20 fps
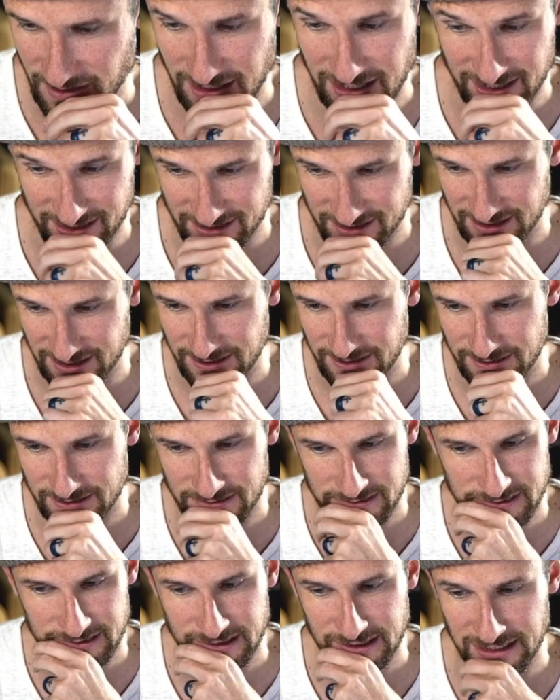Honestly,
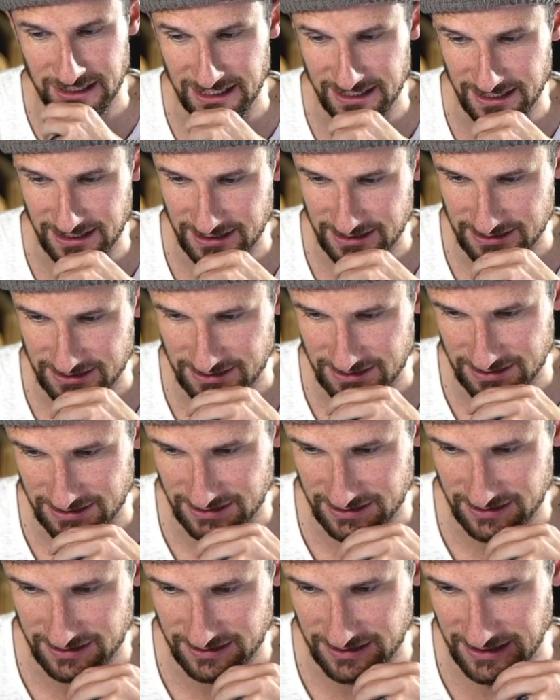like
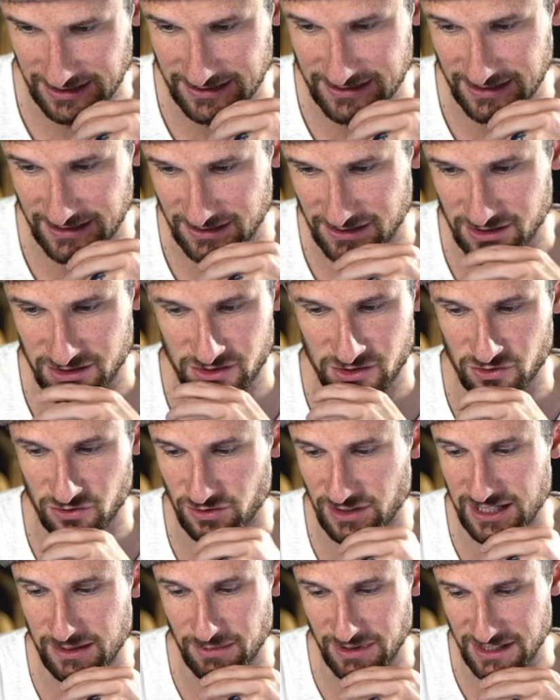it's
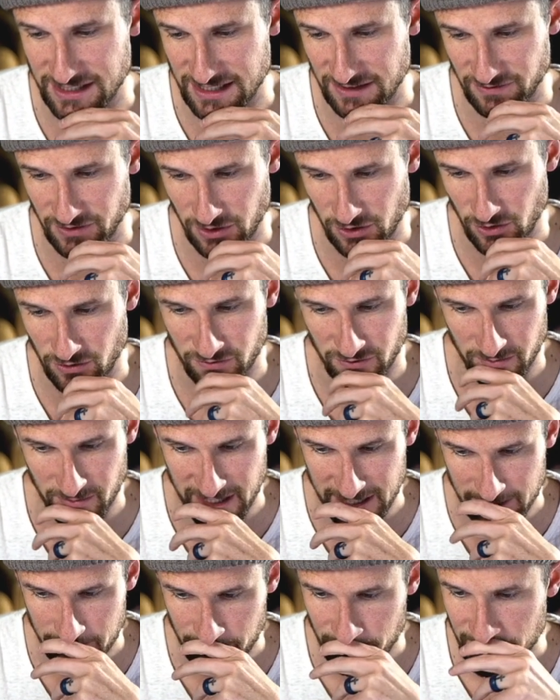extremely difficult for
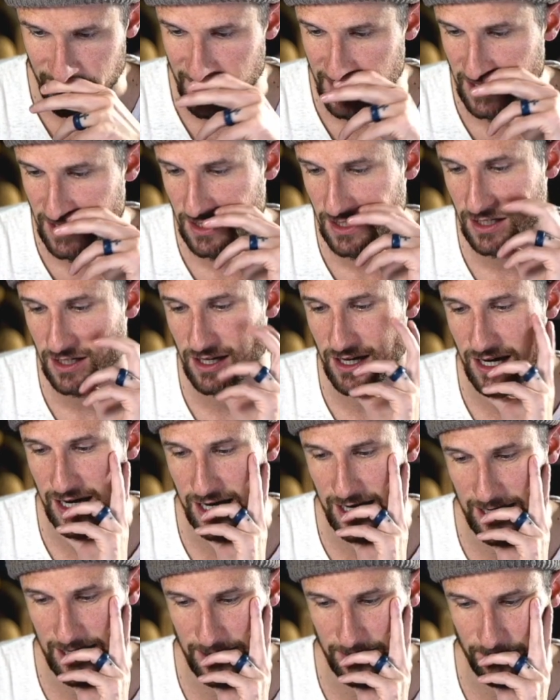me.
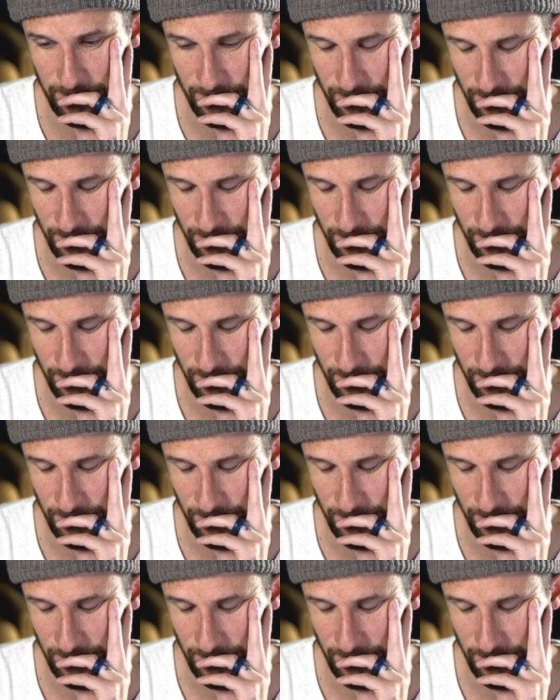Um,